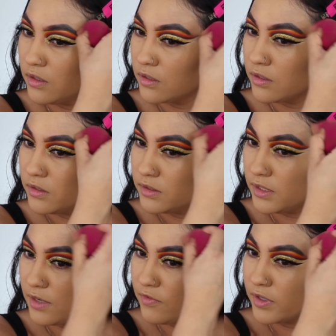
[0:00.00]
Because then
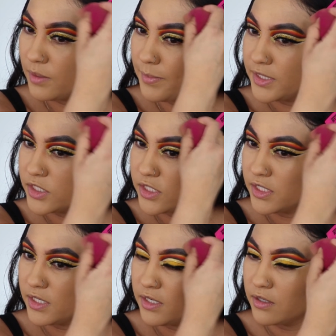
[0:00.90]
I fuck up my
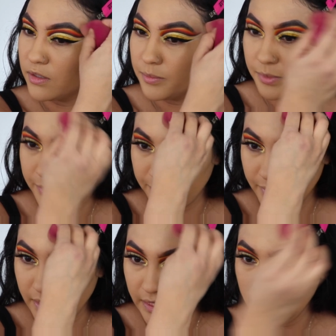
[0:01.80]
shit, I'm gonna be
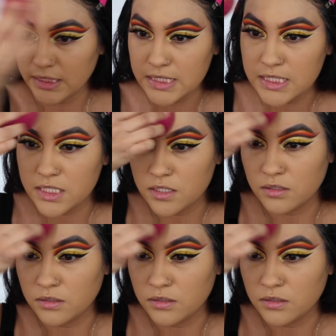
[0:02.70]
pissed.